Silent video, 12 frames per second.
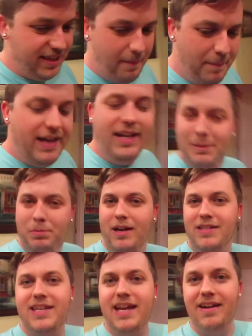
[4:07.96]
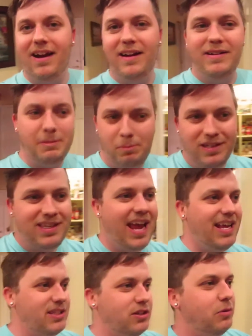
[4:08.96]
I mean, it's breast care. it's breast
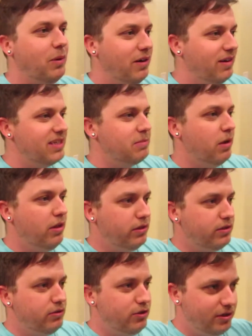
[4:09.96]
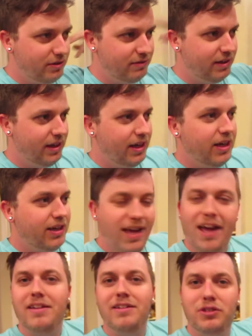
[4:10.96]
cancer awareness month, so you should.
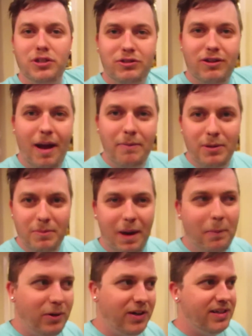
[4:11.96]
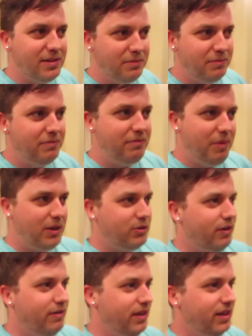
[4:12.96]
Yeah, you should grab your mammaries and make
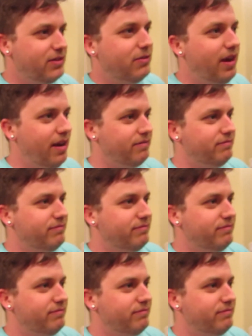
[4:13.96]
sure everything's okay.